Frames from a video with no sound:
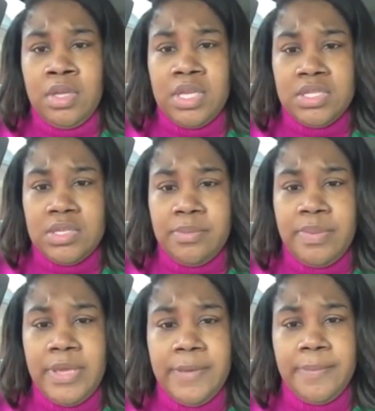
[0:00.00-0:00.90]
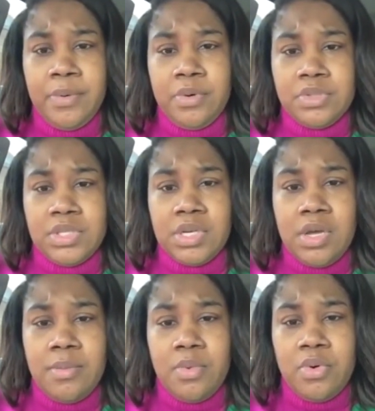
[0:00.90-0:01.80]
get some people to
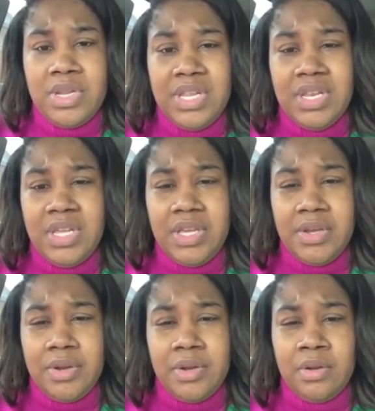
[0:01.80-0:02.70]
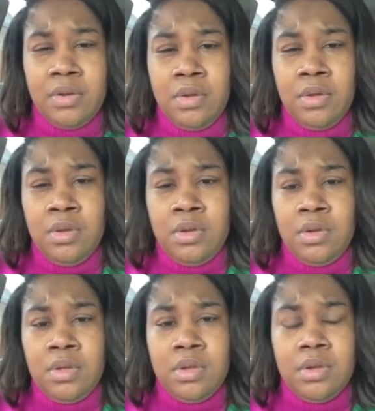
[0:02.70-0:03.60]
come on in here.
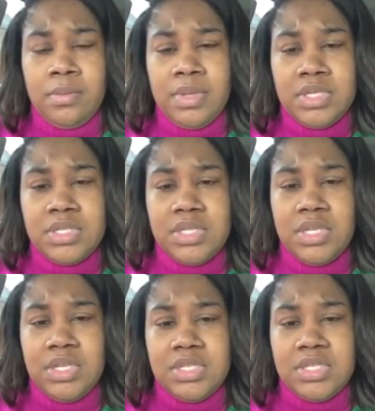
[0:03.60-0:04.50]
Let's see.